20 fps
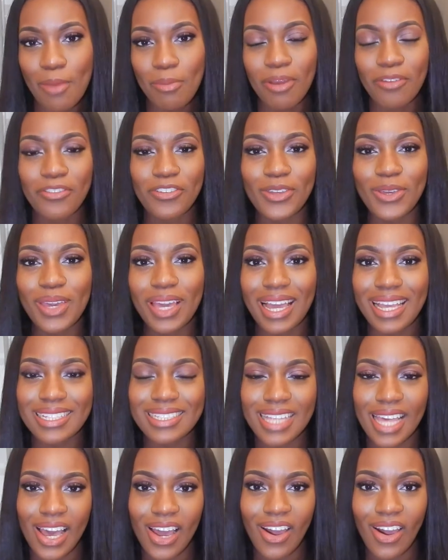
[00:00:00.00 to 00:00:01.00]
But for you
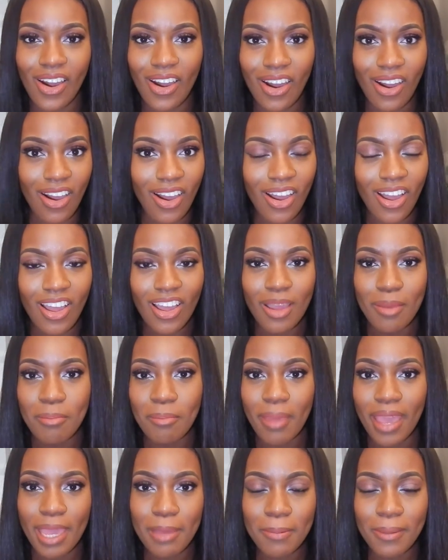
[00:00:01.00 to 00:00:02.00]
guys that are,
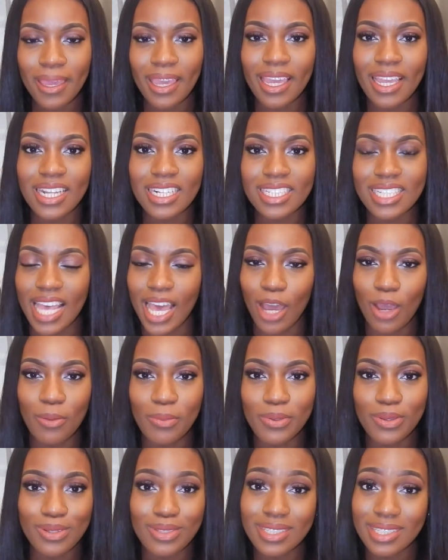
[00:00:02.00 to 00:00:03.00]
maybe to
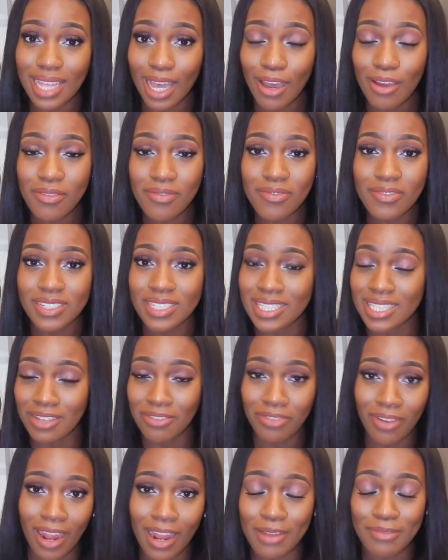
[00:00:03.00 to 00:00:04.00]
help yourself
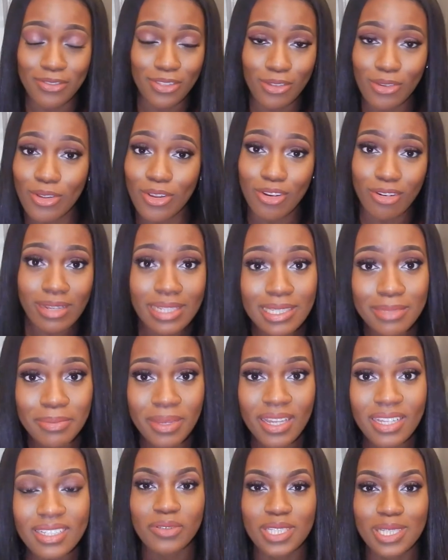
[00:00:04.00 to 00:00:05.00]
survive through
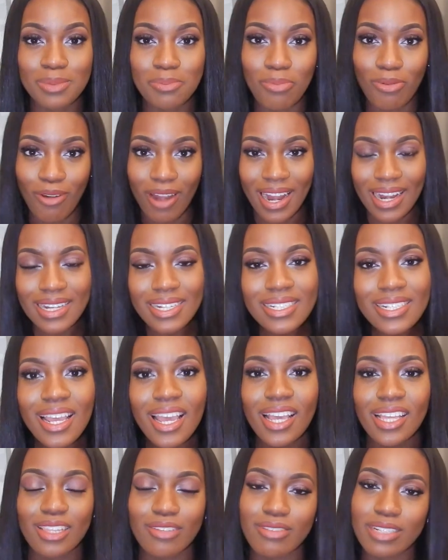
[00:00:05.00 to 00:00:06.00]
Christmas, spread
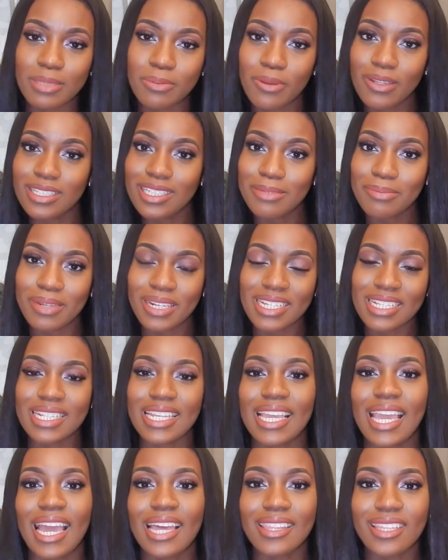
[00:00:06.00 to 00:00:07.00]
the
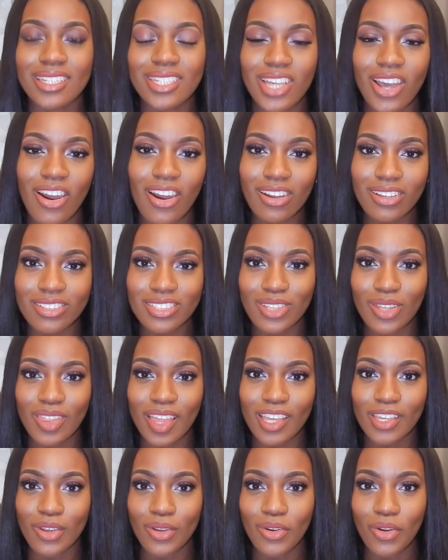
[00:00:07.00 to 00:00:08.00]
responsibility and the task so
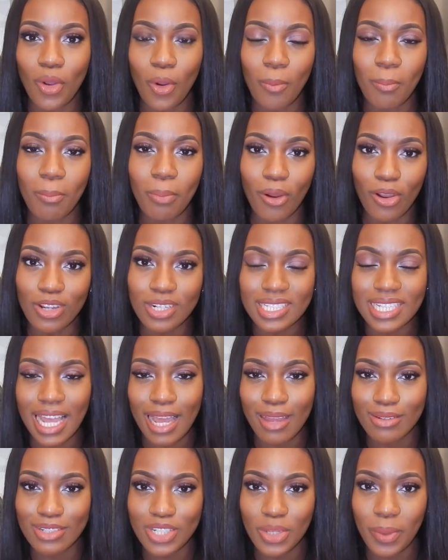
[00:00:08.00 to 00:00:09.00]
that you're not bogged
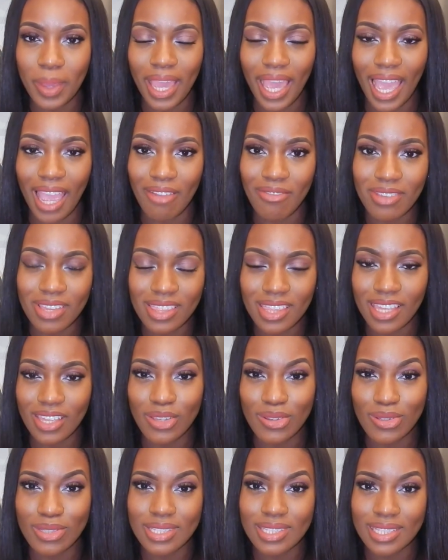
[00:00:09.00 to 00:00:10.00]
down doing everything
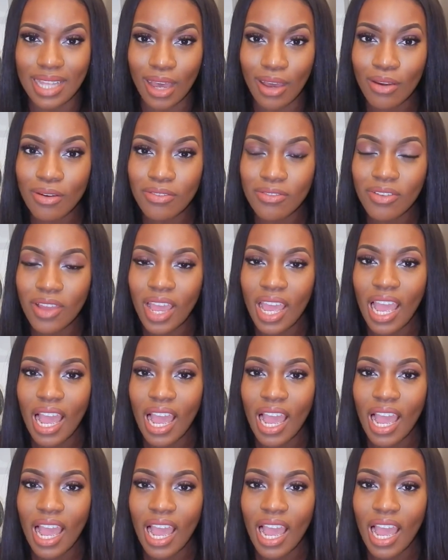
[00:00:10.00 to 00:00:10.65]
yourself.